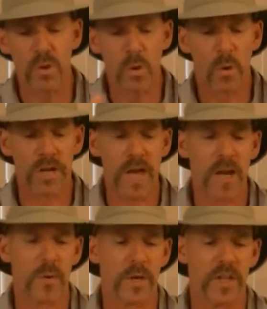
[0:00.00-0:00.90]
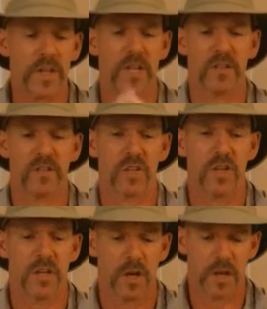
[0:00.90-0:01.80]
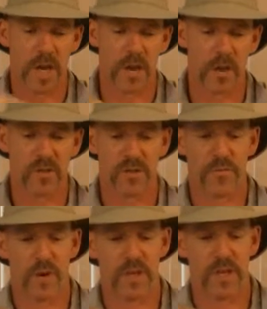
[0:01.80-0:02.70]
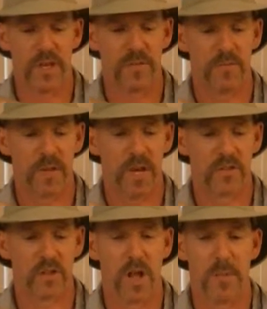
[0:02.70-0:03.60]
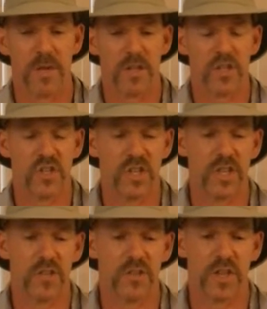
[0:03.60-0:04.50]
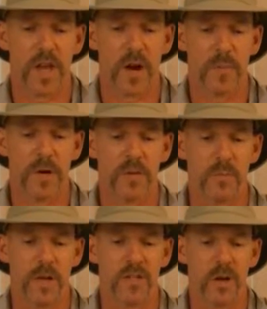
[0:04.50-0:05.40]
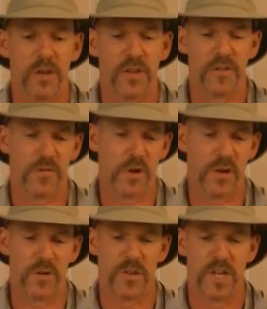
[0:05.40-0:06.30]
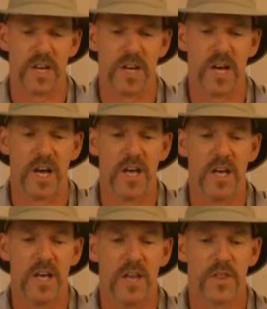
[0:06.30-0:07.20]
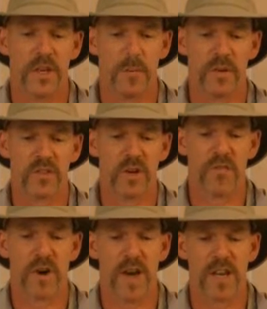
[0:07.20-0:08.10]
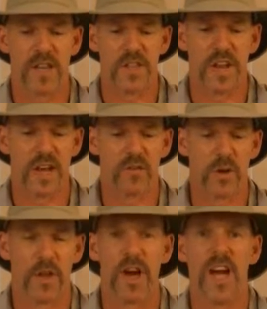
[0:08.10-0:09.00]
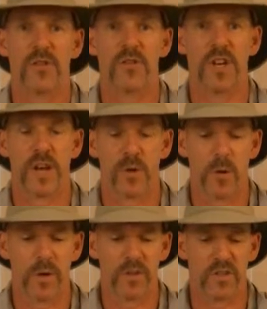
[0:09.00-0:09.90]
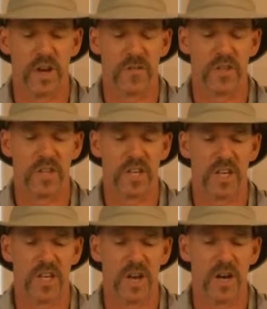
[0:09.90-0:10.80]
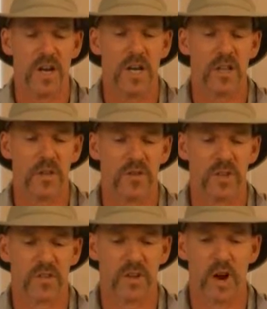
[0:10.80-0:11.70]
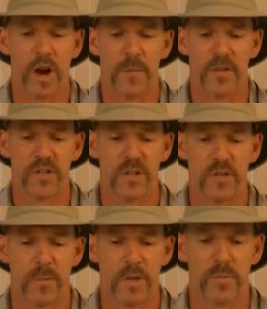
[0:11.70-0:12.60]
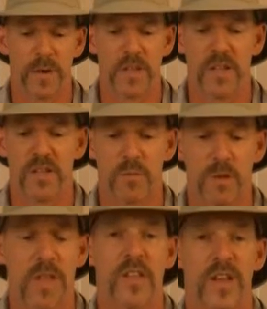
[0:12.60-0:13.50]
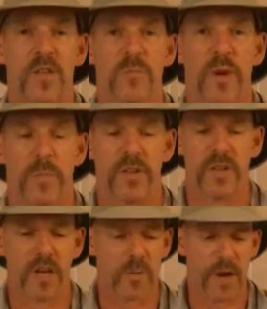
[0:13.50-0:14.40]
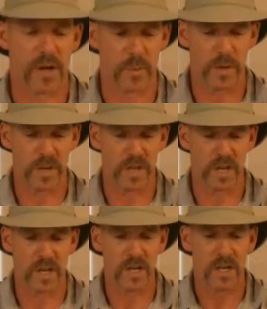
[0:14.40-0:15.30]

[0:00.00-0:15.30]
Organic wheat thins, okay, those are for the salami and the cheese. They are much, much healthier for you than the Nabisco variety that has all the hydrogenated oils and everything in there. Those things are garbage. These are much better. To me, they taste pretty much like a regular wheat thin.